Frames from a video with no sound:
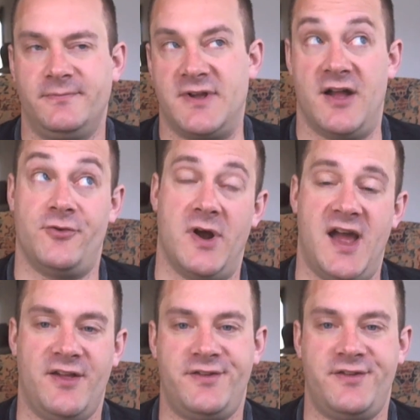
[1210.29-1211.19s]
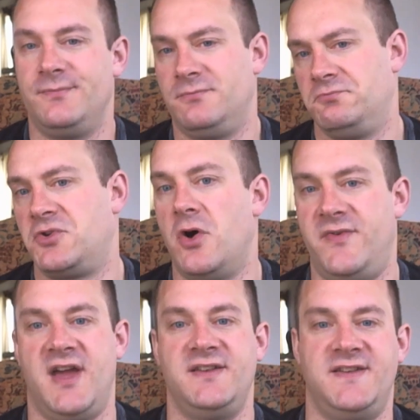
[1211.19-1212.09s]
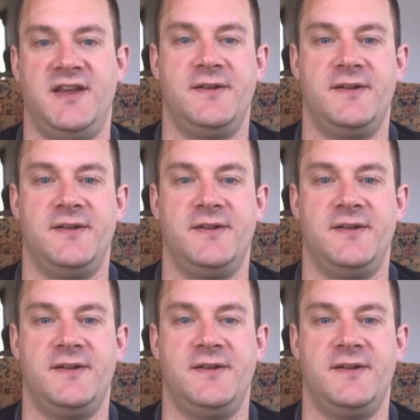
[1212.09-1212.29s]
God's wrath, COVID-19,